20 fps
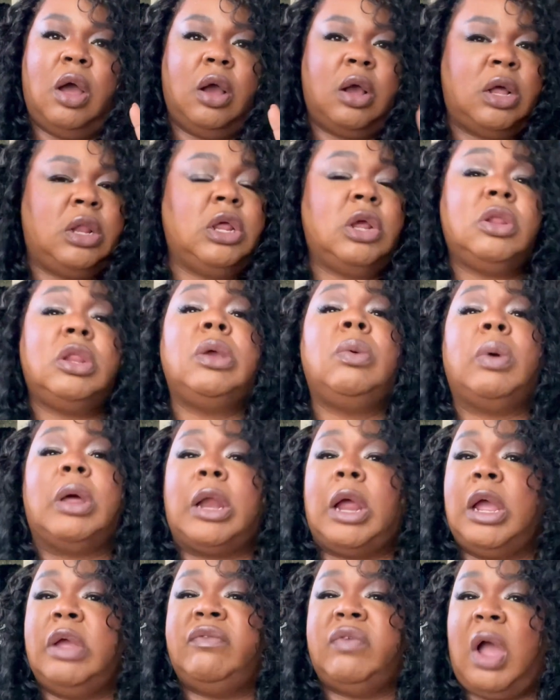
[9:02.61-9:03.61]
Clearly what
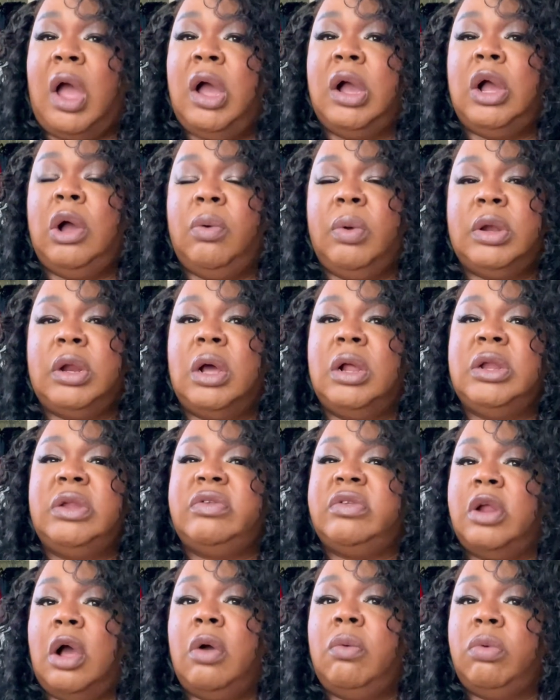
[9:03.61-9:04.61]
I've got going on is
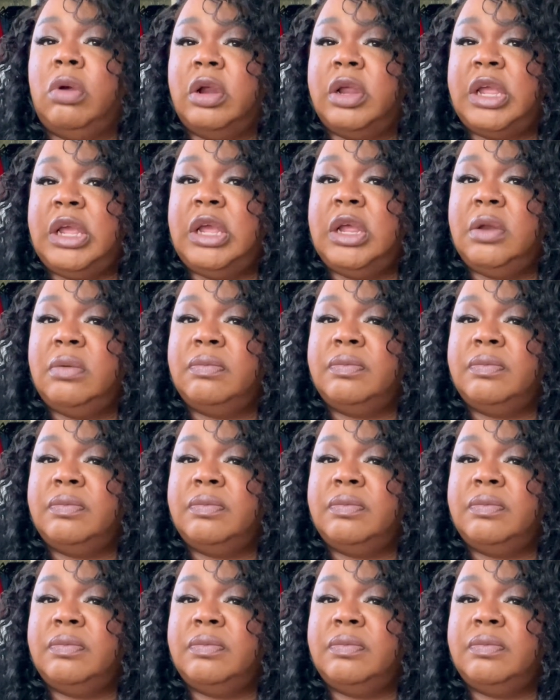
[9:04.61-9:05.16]
not working.